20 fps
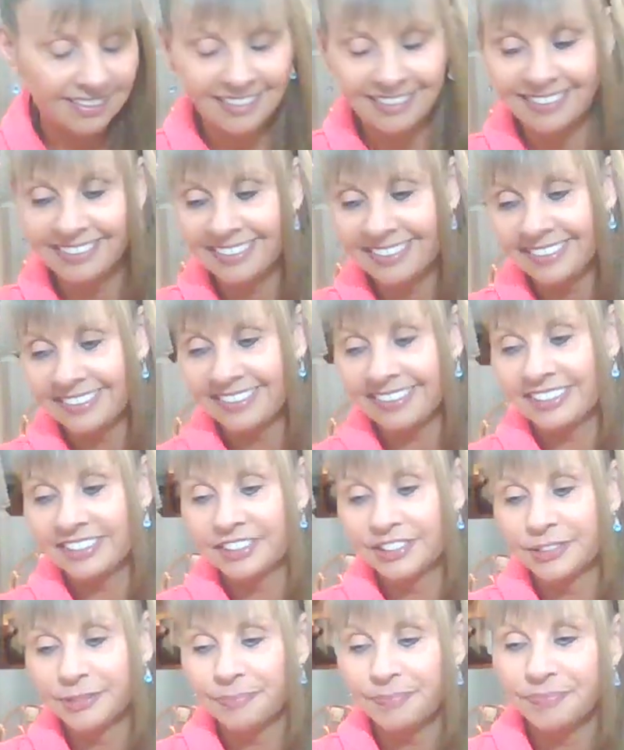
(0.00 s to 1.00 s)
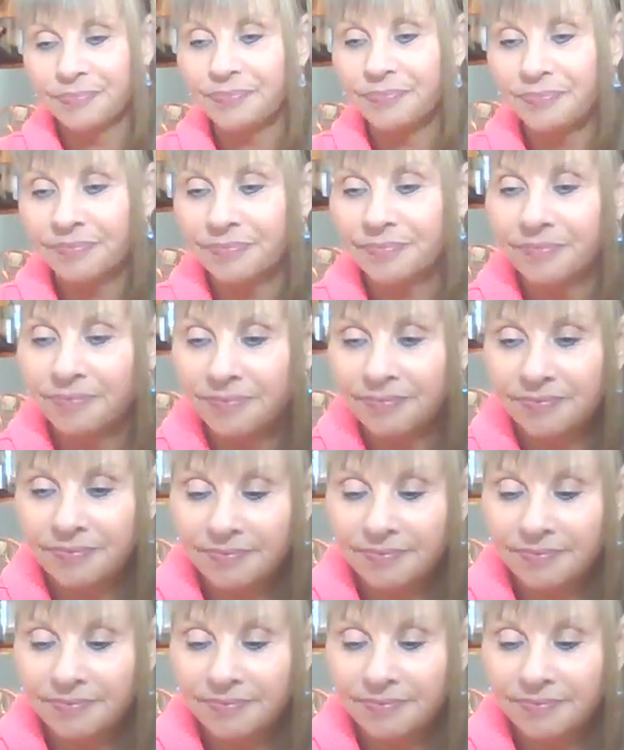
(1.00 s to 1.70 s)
Nothing is said.